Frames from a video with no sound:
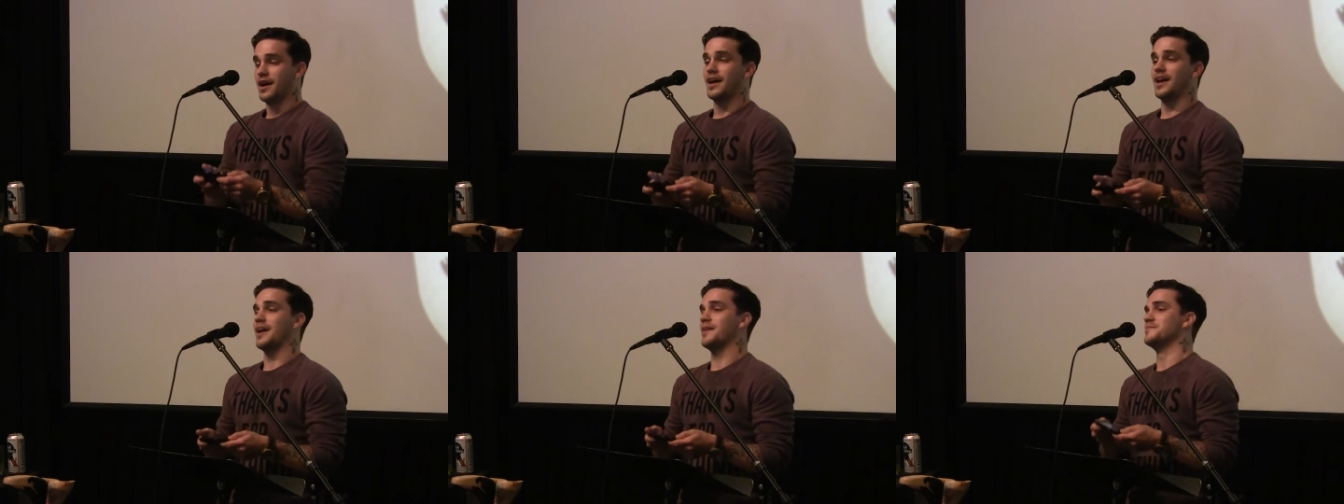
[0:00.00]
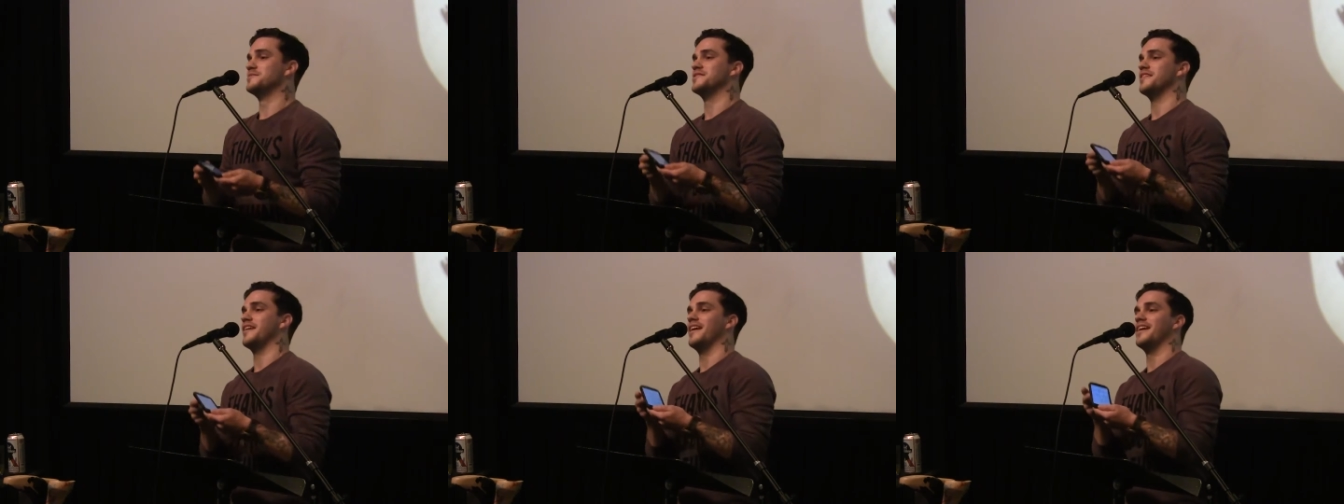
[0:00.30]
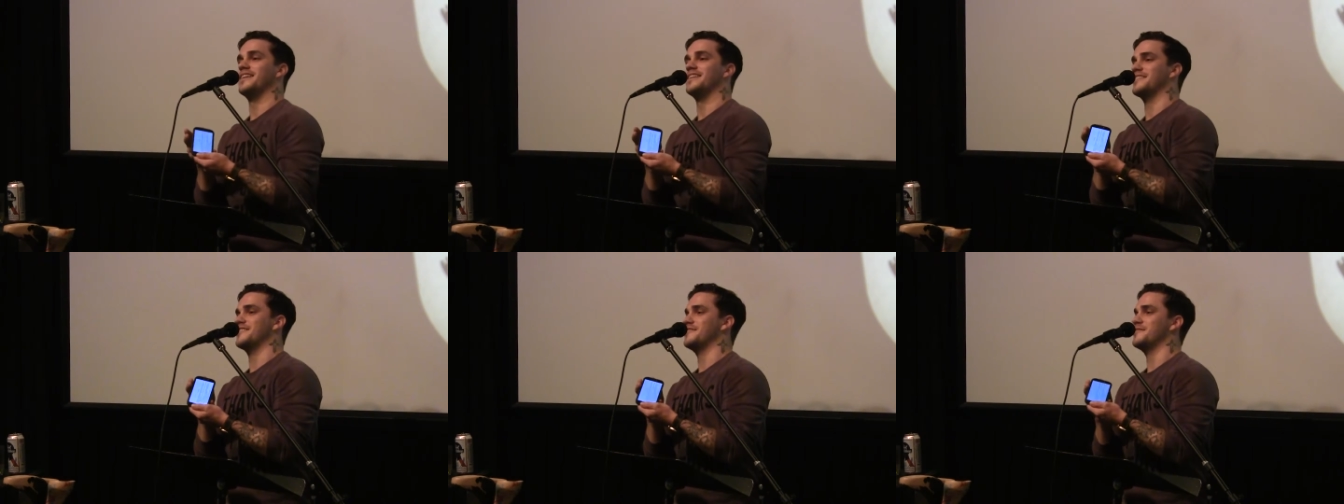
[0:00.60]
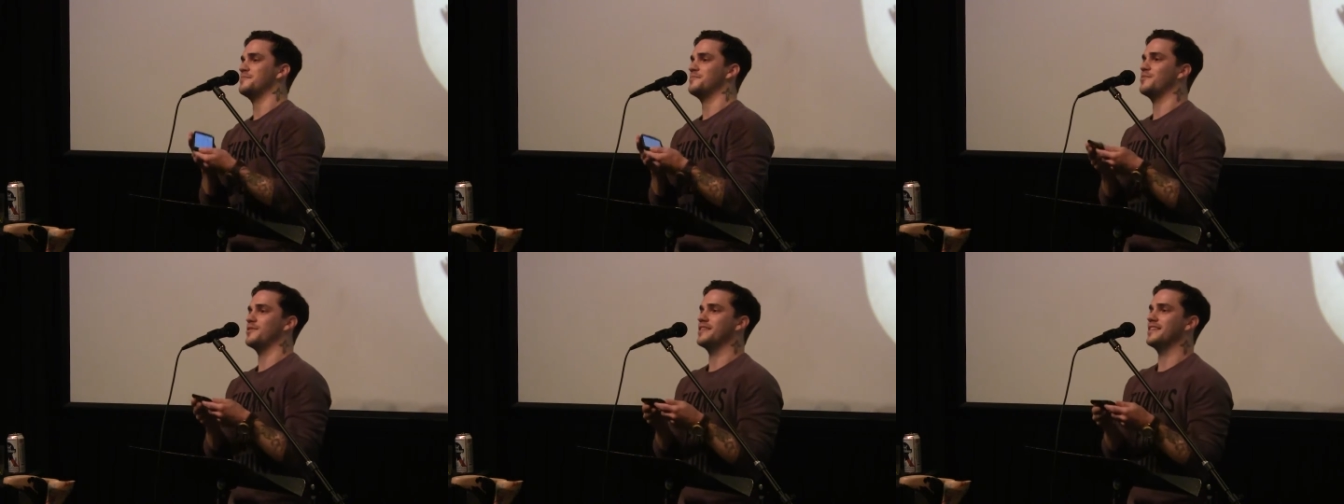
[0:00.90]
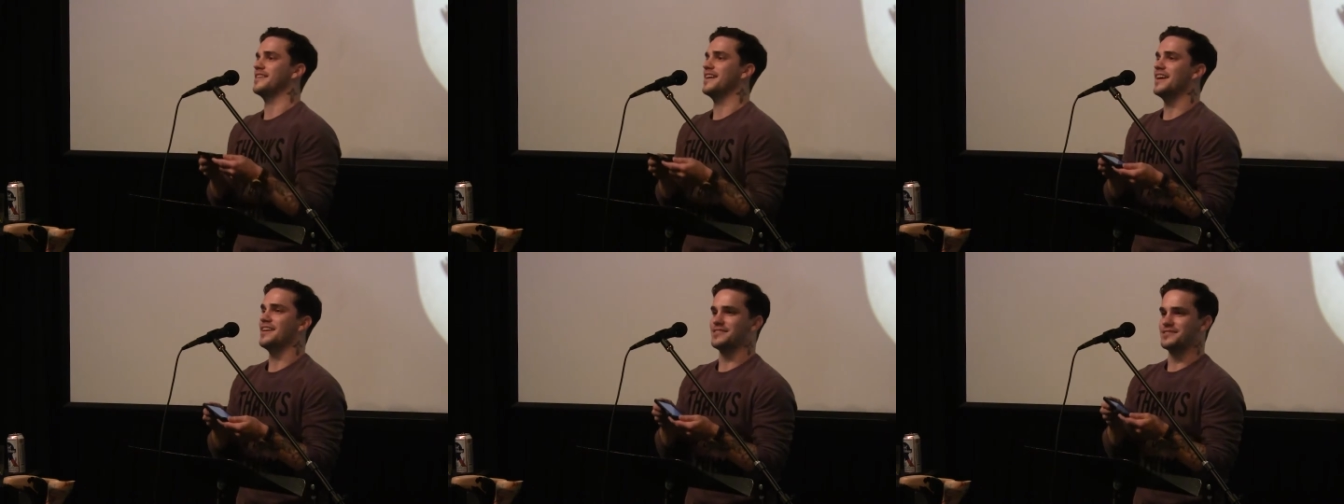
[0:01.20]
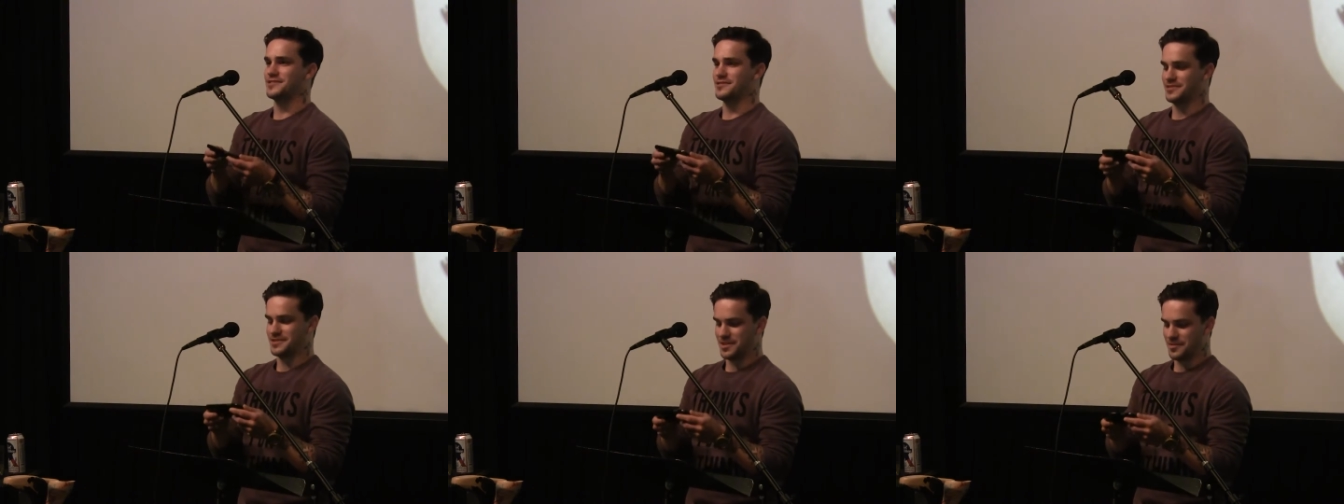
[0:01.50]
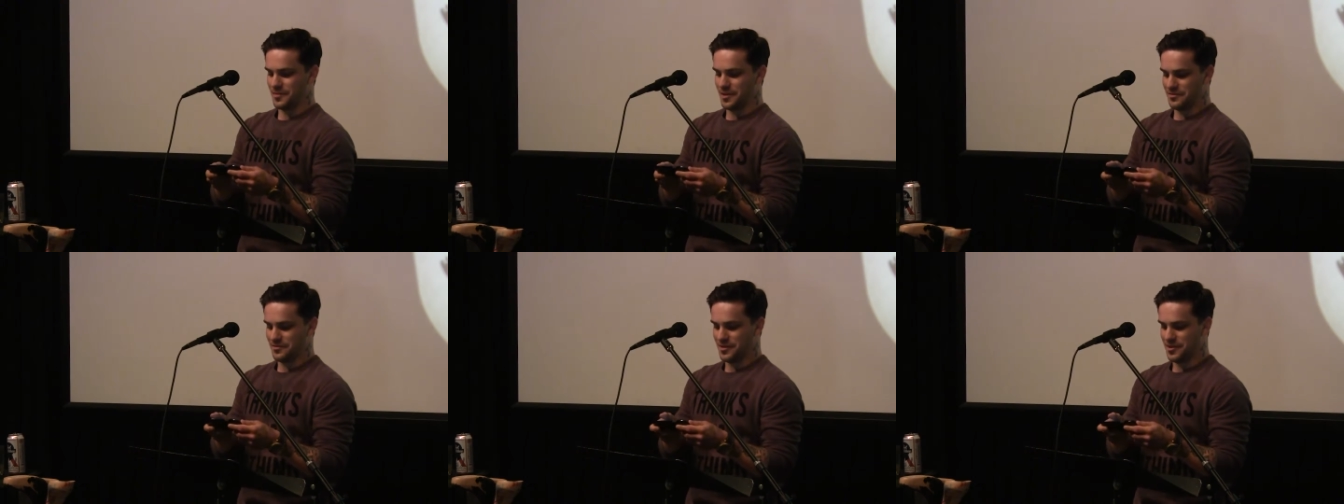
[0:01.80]
Uh, I'm sorry, I couldn't print it out, so it's
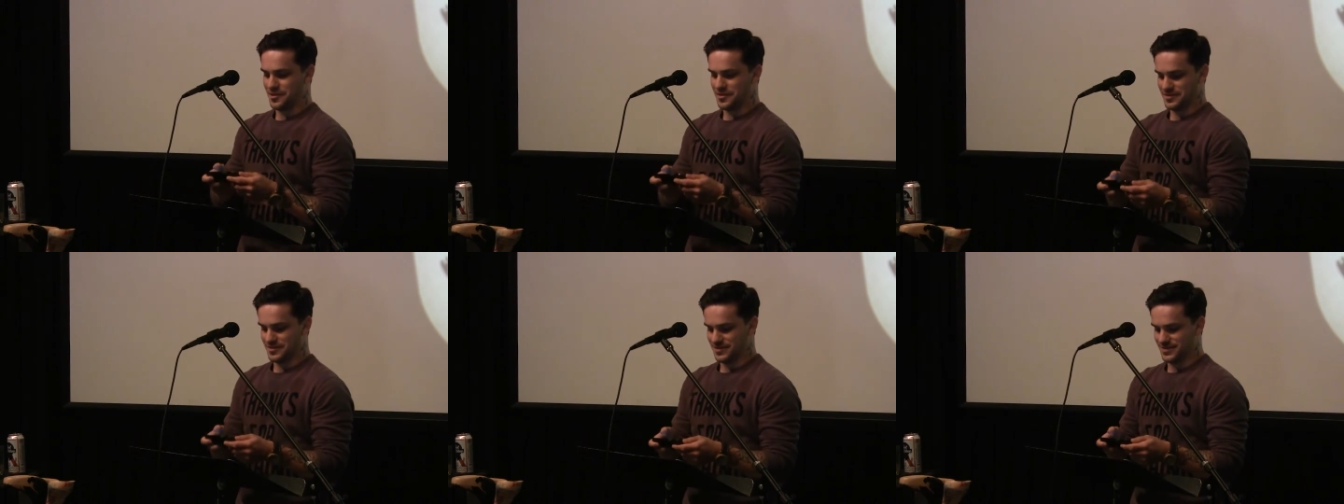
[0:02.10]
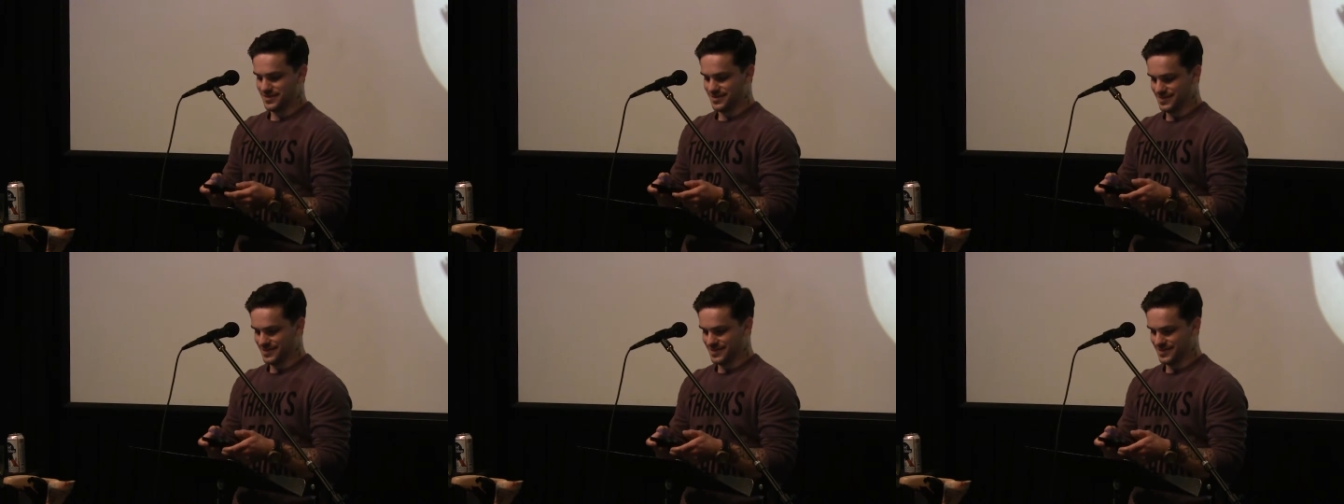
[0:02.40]
on my phone.